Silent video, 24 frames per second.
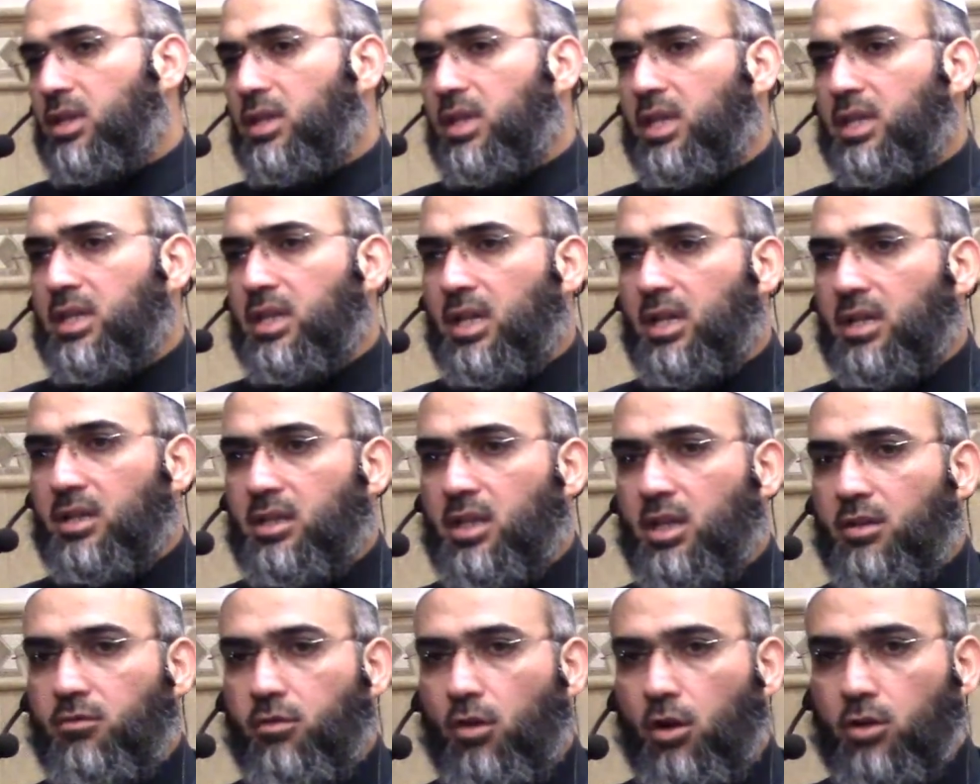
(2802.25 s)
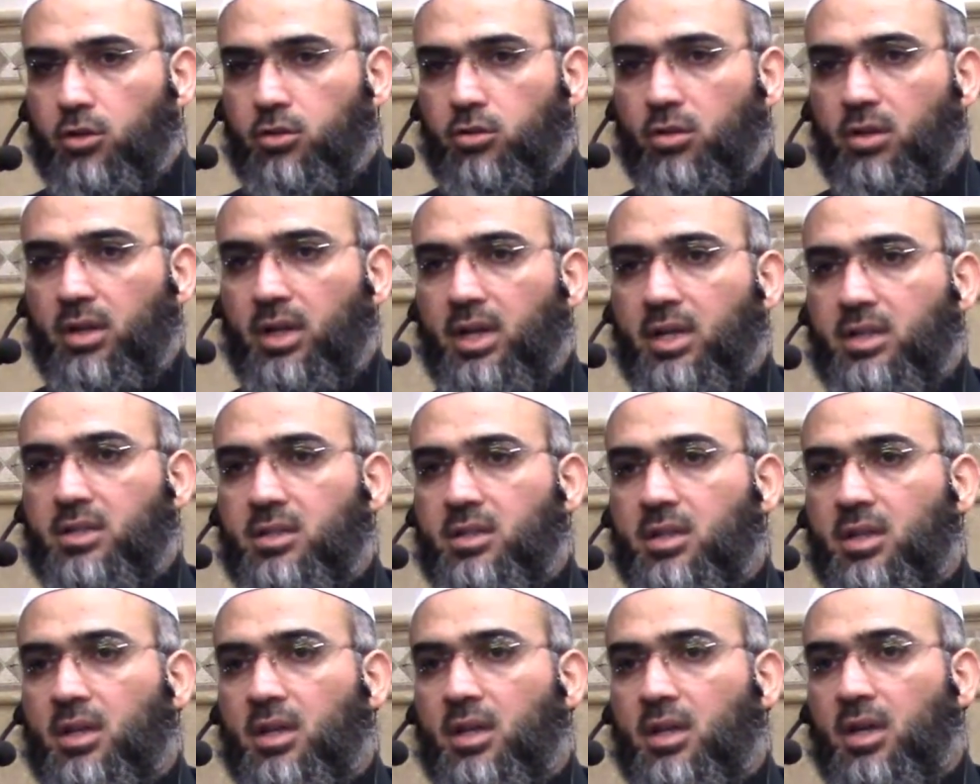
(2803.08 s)
The default rule is
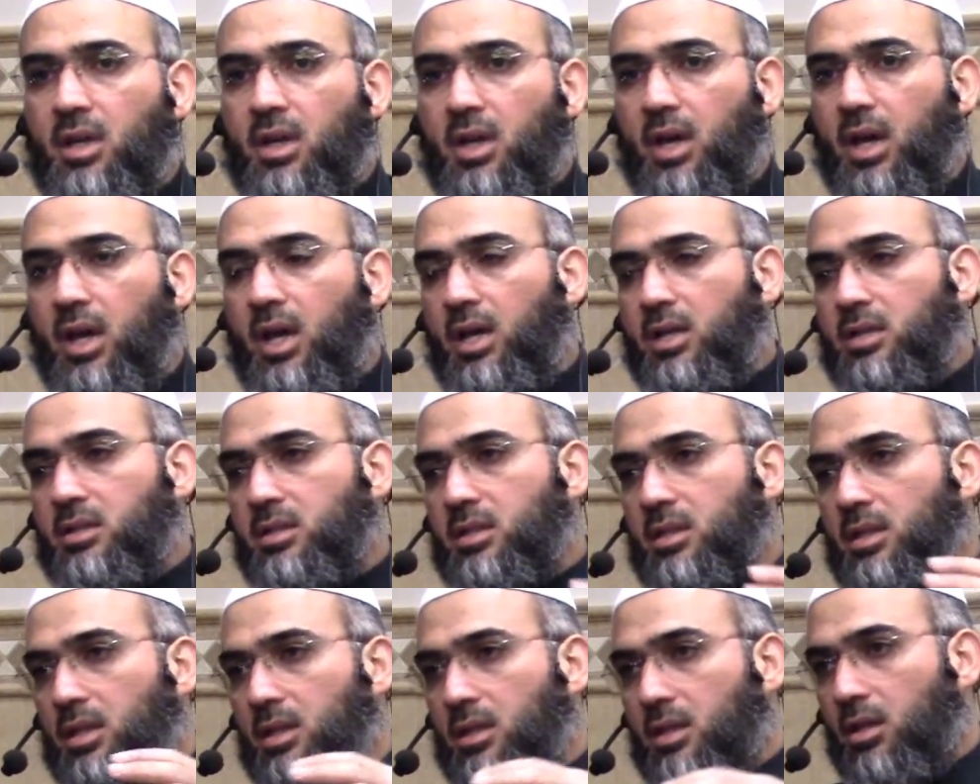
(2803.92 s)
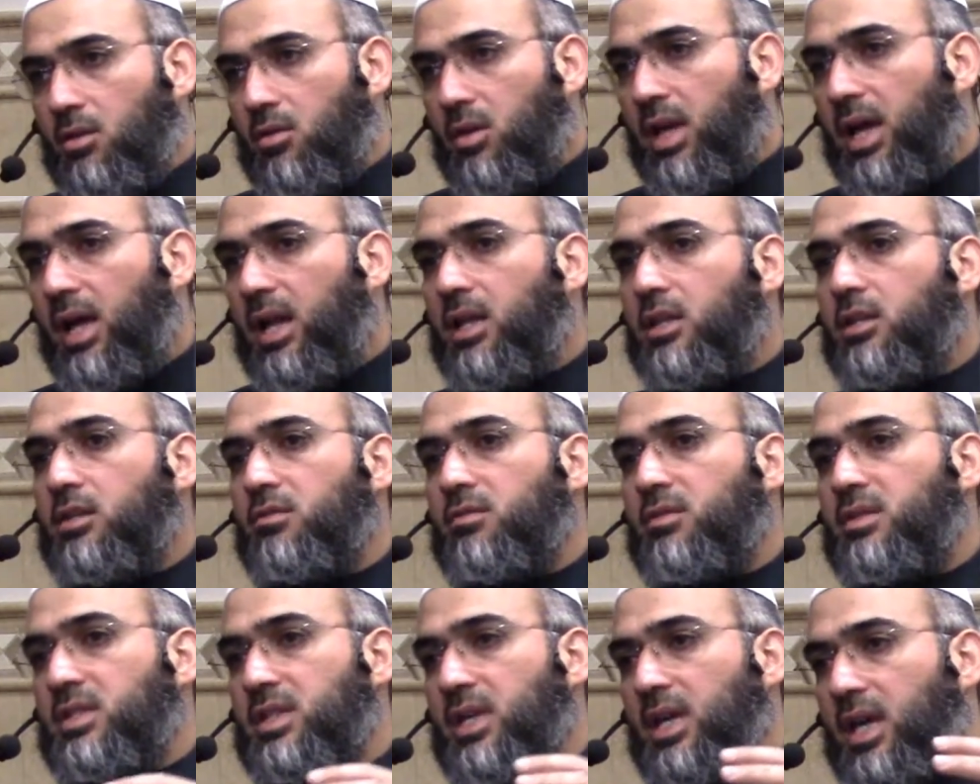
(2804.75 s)
the locality
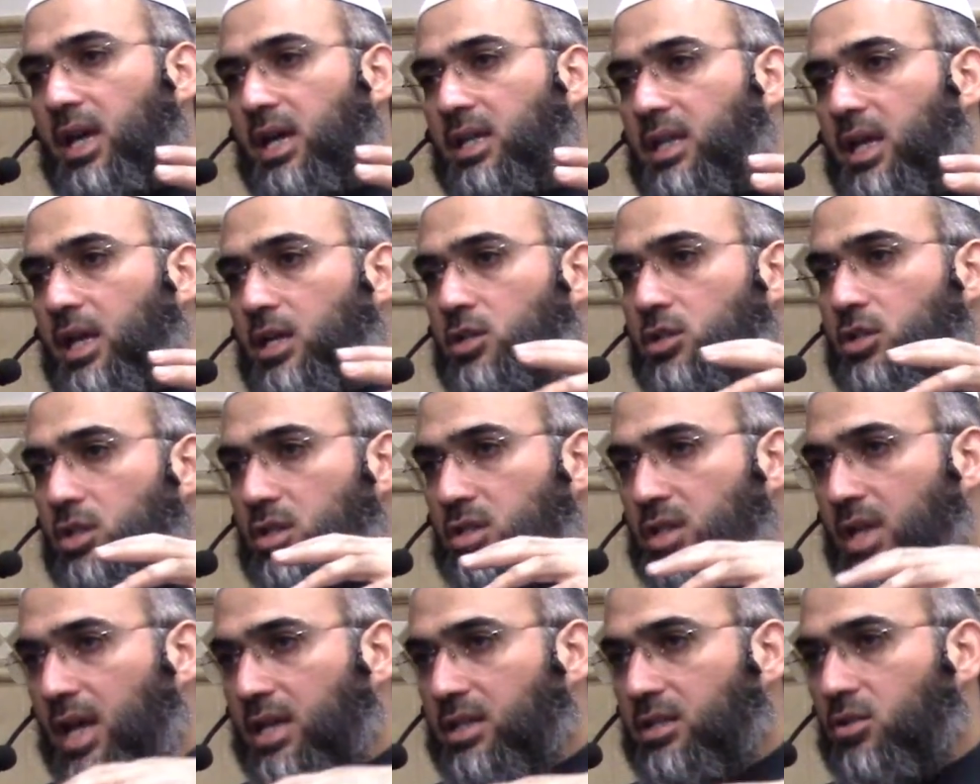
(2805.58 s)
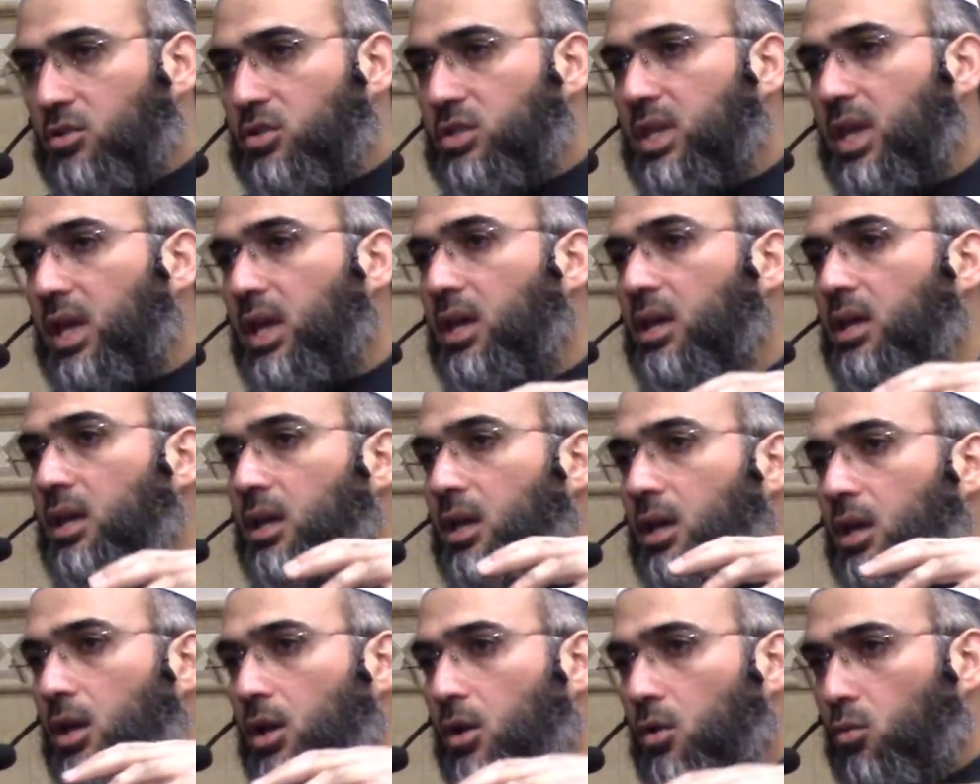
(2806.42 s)
of the zakah. It has to stay
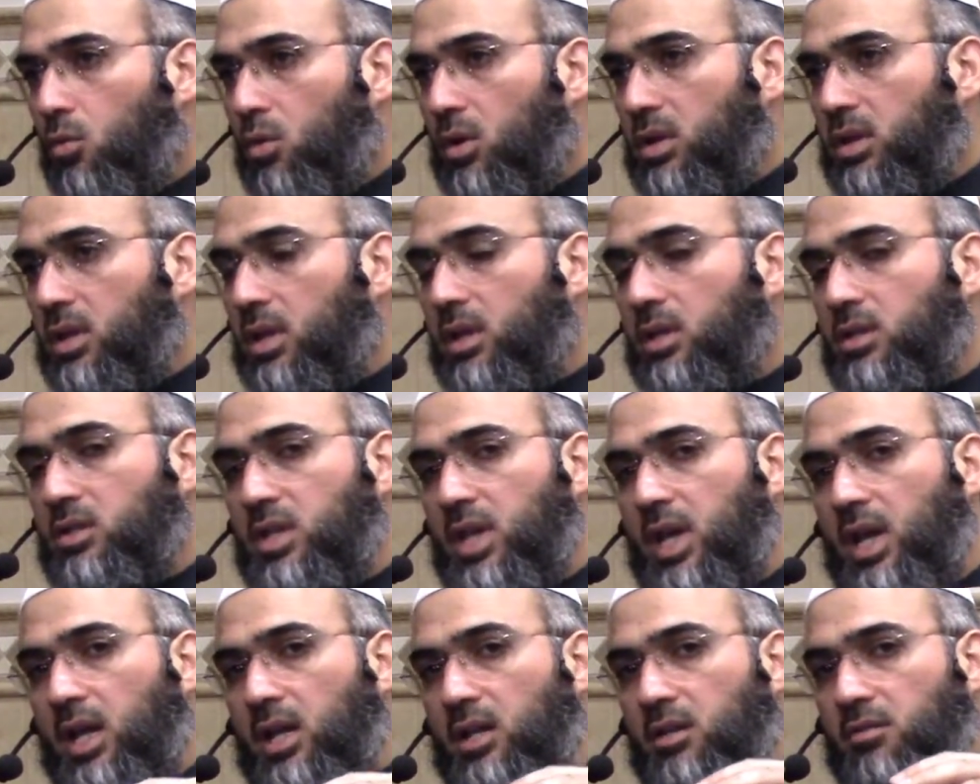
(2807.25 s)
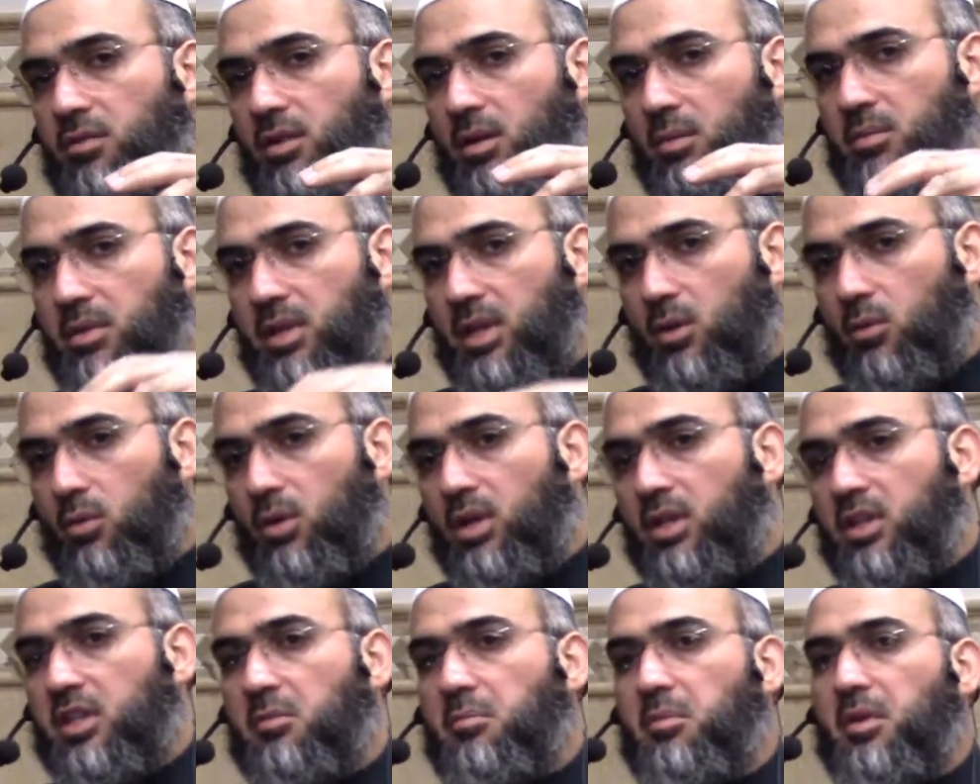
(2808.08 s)
within, taken from the
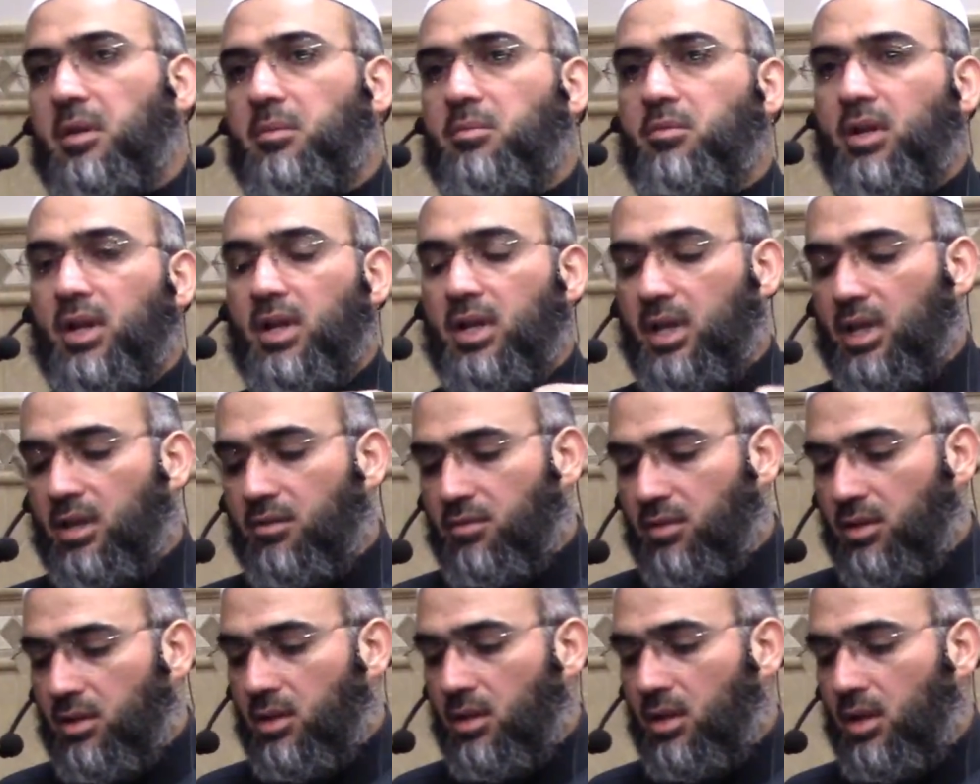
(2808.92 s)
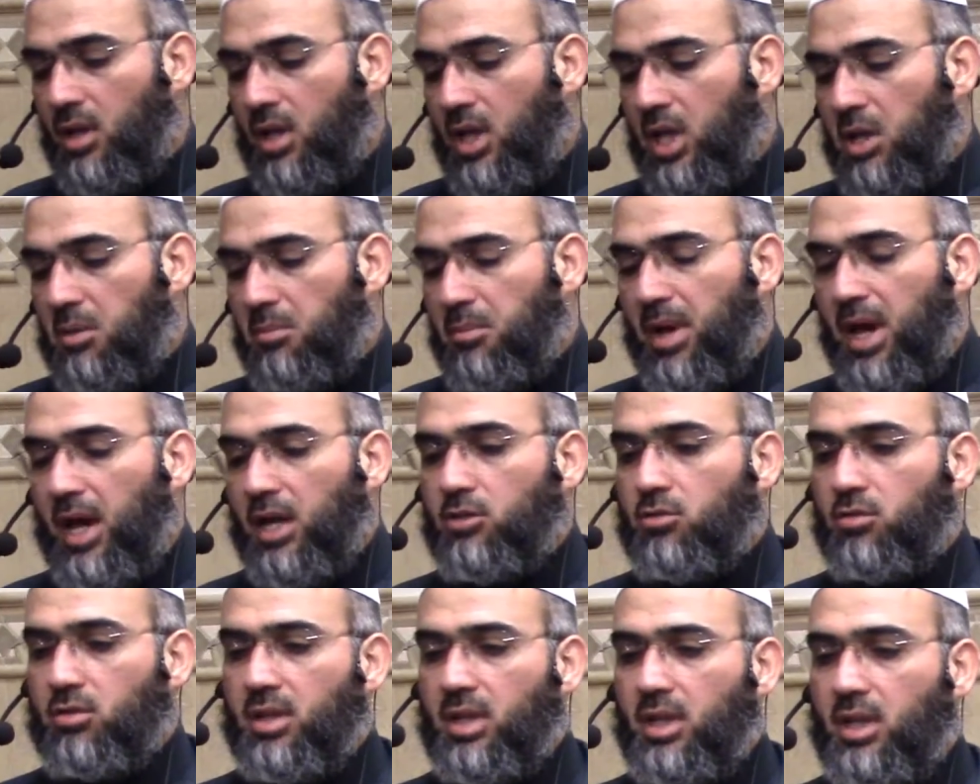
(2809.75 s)
wealthy people and given back
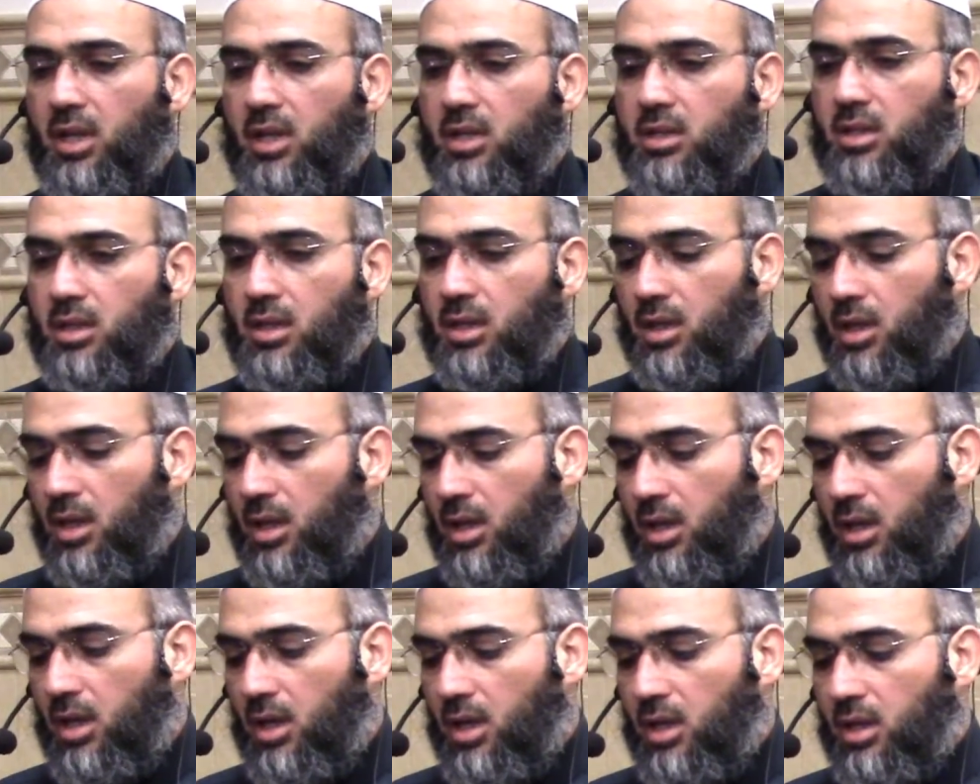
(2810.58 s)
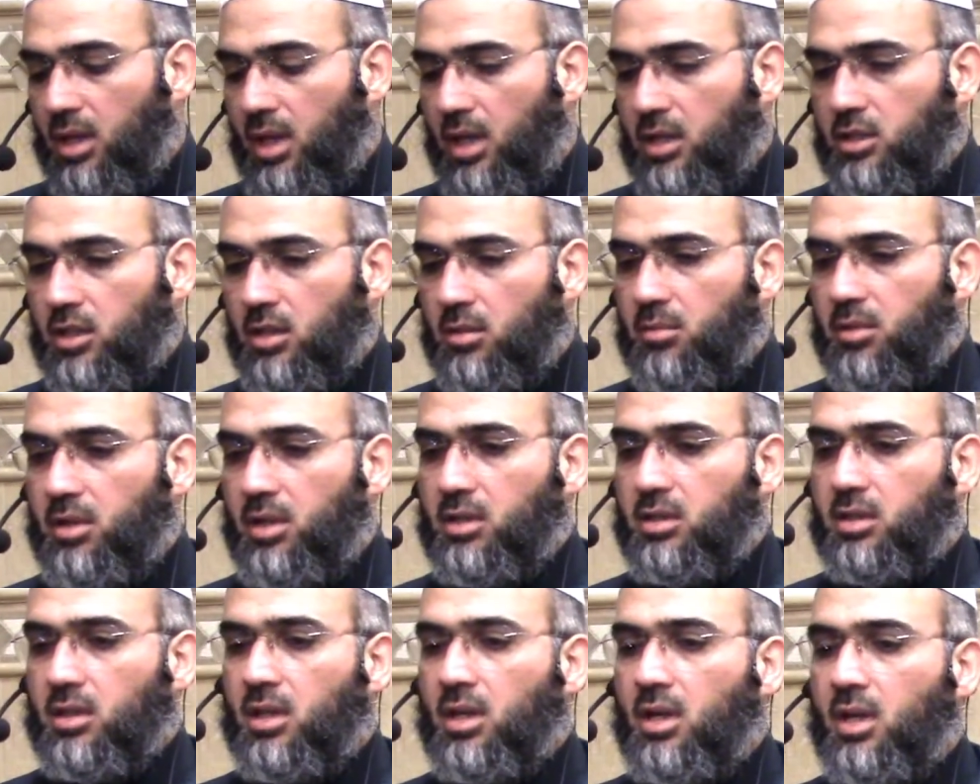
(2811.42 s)
to the needy in that
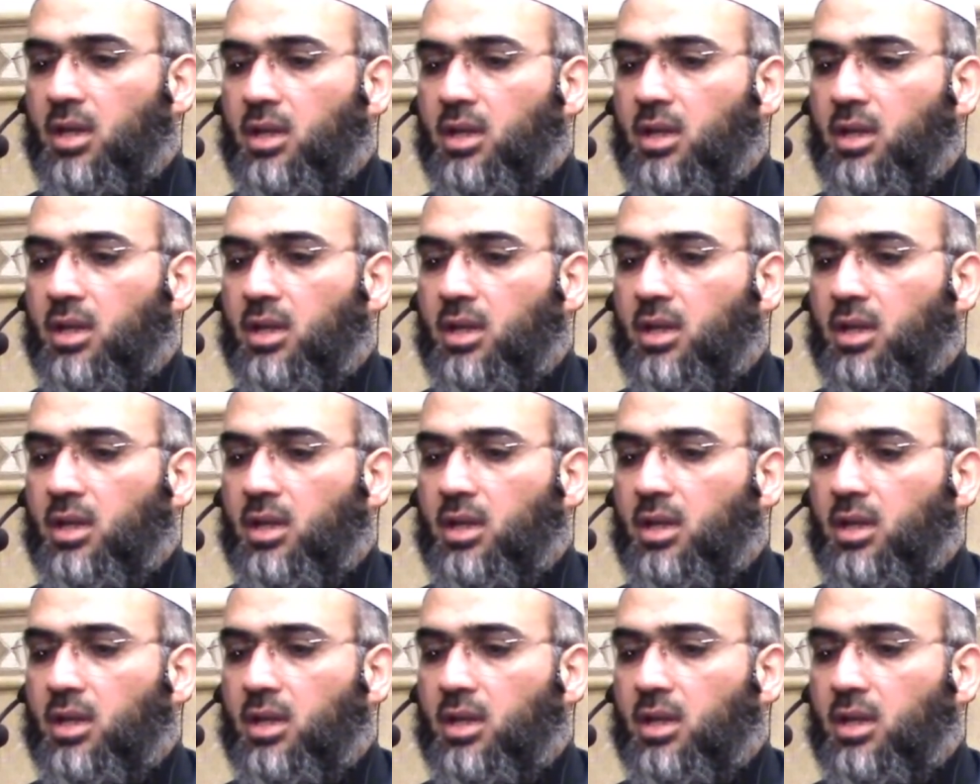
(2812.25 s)
community.